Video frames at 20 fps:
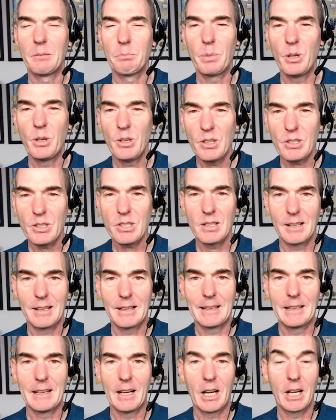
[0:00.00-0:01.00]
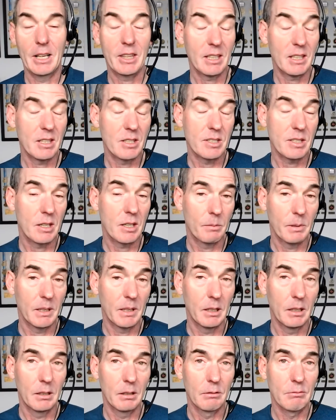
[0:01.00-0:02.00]
personally, I think it's going to
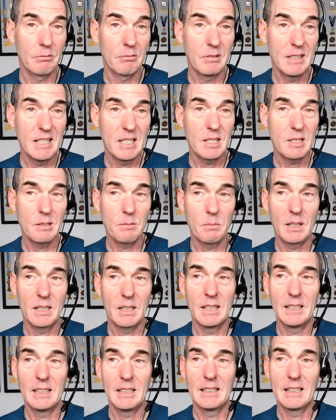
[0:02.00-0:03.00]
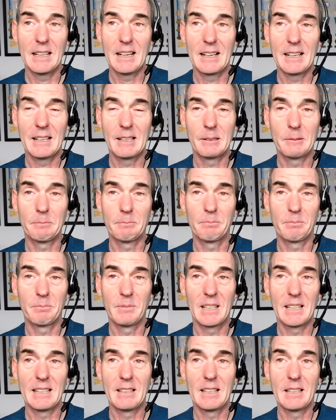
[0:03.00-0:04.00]
be reasonably um,
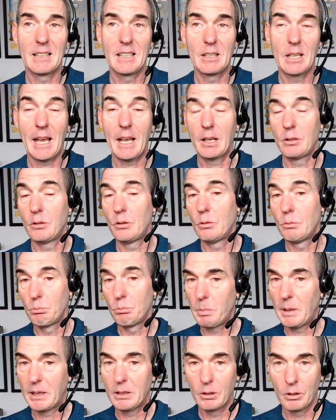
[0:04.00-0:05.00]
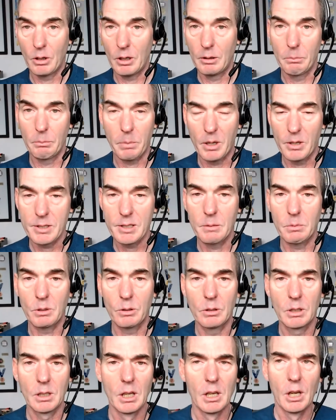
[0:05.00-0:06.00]
and but not
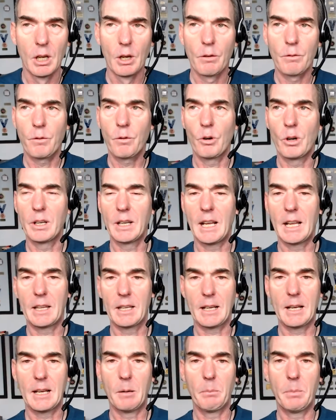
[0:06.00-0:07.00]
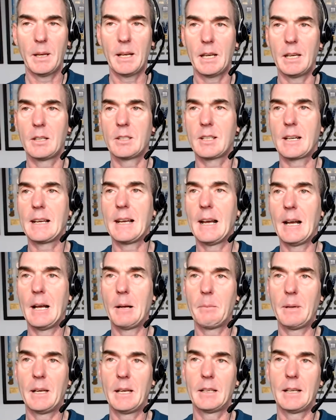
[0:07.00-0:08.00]
impossible for another company to
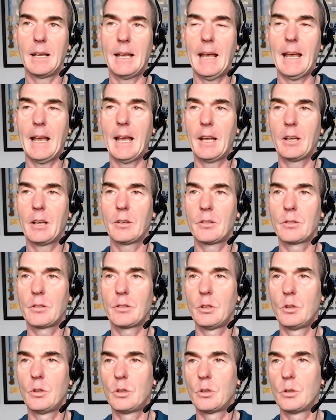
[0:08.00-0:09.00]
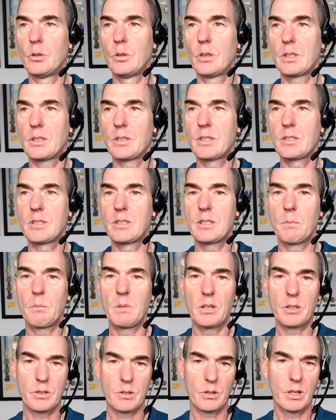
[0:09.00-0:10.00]
come in and do the
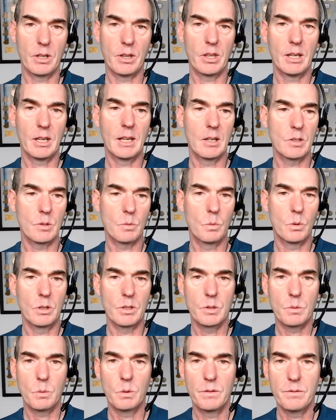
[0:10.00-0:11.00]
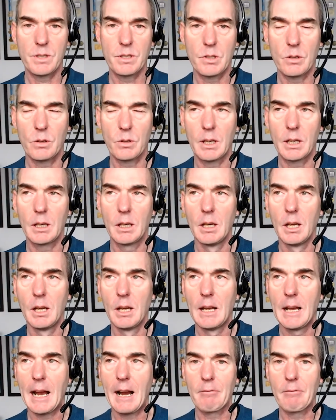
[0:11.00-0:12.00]
similar sort of thing as what Zwift's doing
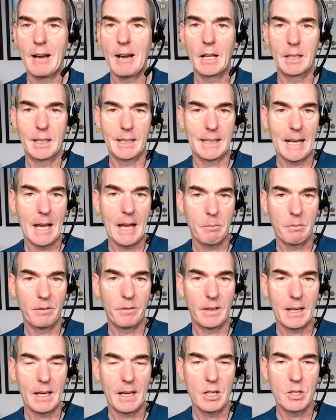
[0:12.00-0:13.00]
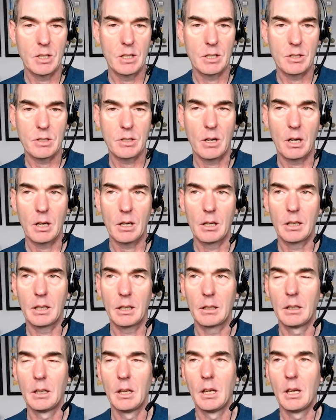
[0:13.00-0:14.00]
around the gamification of
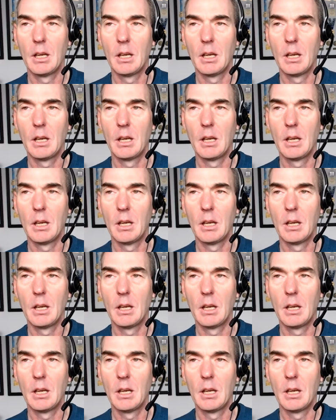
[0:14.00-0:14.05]
cycling,